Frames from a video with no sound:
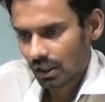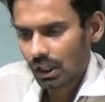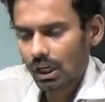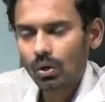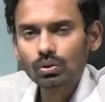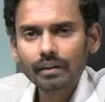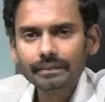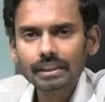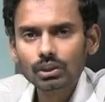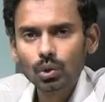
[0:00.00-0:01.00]
Out of these
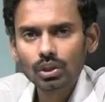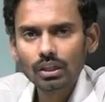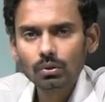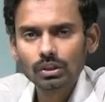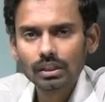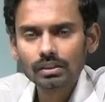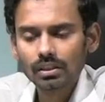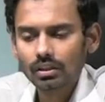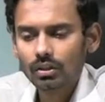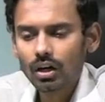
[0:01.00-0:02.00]
total voters,
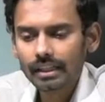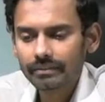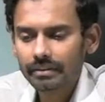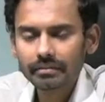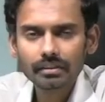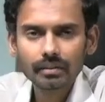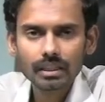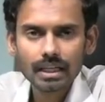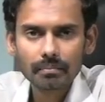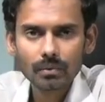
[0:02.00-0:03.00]
not everyone will
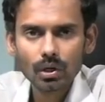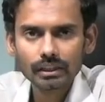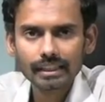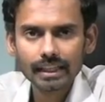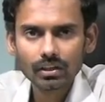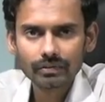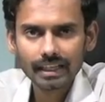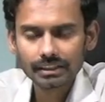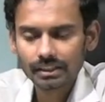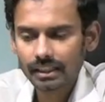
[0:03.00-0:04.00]
come on the day of
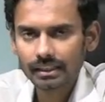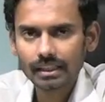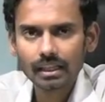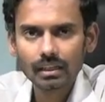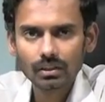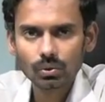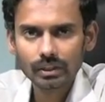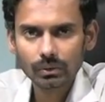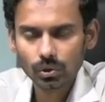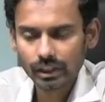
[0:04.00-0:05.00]
election and do the
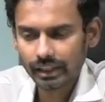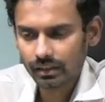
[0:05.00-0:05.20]
voting.